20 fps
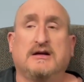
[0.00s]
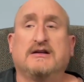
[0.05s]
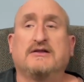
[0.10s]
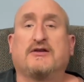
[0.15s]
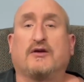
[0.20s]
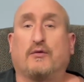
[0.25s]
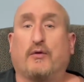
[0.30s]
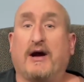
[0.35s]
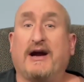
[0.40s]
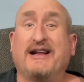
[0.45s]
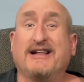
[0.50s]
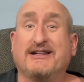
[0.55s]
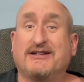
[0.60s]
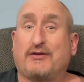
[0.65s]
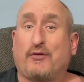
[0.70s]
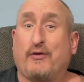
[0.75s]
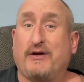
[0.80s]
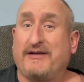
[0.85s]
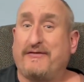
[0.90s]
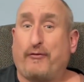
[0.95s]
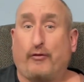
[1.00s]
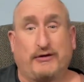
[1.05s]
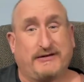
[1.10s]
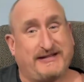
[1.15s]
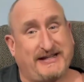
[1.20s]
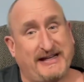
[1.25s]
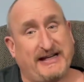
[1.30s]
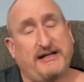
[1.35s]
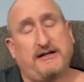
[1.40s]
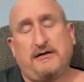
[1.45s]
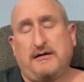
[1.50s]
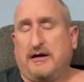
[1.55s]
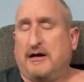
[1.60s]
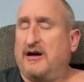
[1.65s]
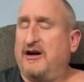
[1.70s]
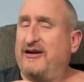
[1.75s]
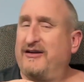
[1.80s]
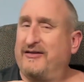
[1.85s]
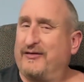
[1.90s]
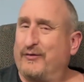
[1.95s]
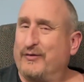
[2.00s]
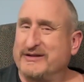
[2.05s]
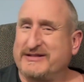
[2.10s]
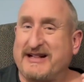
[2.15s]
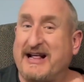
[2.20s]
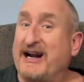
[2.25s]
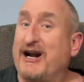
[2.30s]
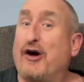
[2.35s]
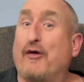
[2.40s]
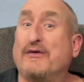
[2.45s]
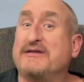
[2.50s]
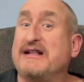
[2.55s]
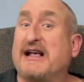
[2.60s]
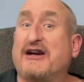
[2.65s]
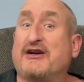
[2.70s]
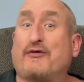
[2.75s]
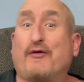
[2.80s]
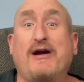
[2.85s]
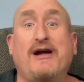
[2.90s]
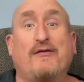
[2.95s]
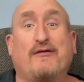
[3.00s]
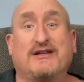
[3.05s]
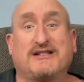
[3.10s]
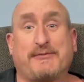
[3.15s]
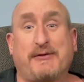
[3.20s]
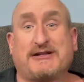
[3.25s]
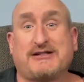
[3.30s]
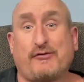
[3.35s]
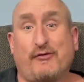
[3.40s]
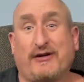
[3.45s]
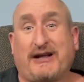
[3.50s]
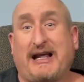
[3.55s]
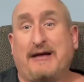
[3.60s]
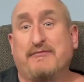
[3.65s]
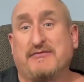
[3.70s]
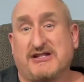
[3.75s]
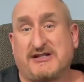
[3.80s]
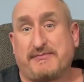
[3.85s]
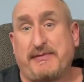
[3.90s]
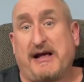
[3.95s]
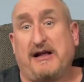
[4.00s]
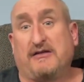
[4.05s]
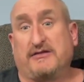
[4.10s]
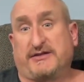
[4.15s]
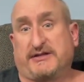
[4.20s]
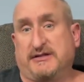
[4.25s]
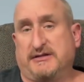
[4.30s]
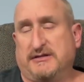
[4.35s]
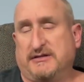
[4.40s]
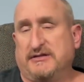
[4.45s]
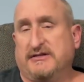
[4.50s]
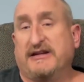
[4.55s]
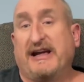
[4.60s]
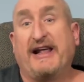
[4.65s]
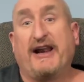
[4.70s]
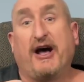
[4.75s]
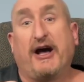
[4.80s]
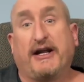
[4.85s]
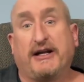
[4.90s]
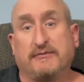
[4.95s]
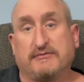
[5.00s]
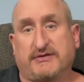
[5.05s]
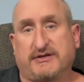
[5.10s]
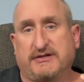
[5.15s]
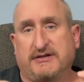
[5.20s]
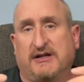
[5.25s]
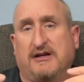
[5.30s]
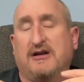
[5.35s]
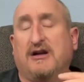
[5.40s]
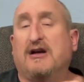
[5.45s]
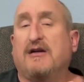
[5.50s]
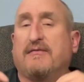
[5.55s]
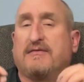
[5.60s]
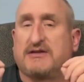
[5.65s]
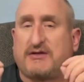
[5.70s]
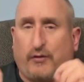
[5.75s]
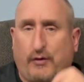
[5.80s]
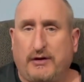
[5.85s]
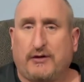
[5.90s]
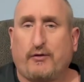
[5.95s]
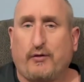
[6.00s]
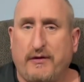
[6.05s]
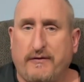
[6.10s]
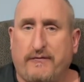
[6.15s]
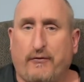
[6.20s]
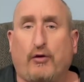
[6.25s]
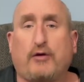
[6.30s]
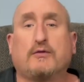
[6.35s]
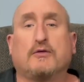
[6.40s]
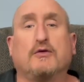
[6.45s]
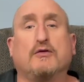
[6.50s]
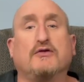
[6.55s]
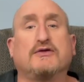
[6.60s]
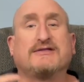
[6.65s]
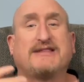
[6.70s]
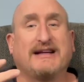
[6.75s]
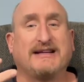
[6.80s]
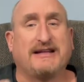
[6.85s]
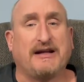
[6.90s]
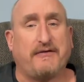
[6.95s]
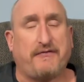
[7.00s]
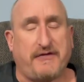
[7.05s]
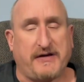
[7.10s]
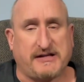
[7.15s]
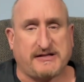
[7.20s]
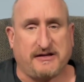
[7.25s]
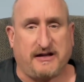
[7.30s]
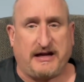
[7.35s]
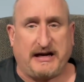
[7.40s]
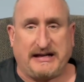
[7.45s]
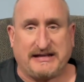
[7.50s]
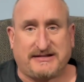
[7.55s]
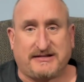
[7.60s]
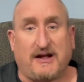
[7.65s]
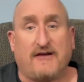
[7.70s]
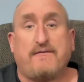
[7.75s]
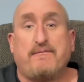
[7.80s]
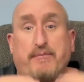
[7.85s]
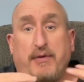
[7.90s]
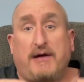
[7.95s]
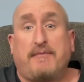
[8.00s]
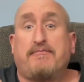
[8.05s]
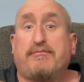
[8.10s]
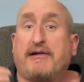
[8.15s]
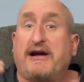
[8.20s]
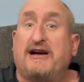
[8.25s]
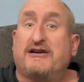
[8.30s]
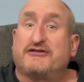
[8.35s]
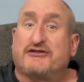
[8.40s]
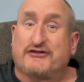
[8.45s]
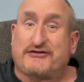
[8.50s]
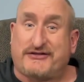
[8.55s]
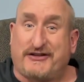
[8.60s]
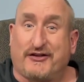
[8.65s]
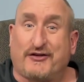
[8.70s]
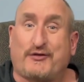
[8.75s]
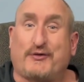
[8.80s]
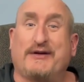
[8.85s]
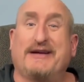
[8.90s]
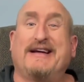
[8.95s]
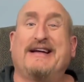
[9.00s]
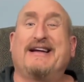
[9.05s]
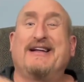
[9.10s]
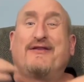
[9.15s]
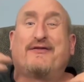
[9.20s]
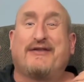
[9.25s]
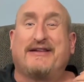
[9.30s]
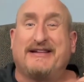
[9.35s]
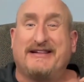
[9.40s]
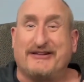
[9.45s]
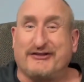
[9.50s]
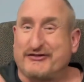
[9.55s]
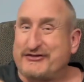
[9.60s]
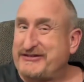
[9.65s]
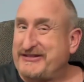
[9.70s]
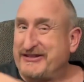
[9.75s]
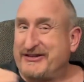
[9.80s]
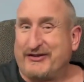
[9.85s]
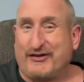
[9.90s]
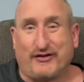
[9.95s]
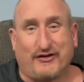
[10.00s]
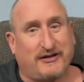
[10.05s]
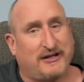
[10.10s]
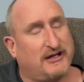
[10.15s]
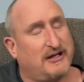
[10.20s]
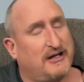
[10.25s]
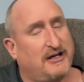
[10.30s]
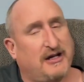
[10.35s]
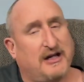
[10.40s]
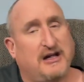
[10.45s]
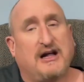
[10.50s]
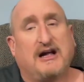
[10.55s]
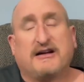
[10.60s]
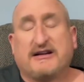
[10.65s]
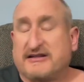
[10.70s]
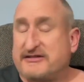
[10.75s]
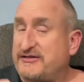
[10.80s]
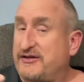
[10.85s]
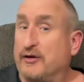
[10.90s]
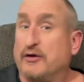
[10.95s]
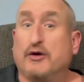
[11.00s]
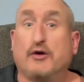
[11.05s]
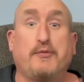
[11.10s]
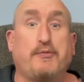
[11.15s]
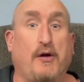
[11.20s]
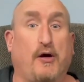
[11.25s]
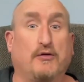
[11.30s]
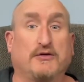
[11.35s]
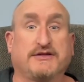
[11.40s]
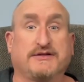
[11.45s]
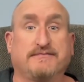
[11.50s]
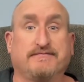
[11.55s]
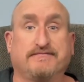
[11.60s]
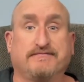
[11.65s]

The writing in 2014 was not always that great, especially when it came to spells and items. 2024 rules, they did fix a lot of stuff, but players are still creative and there's still loopholes.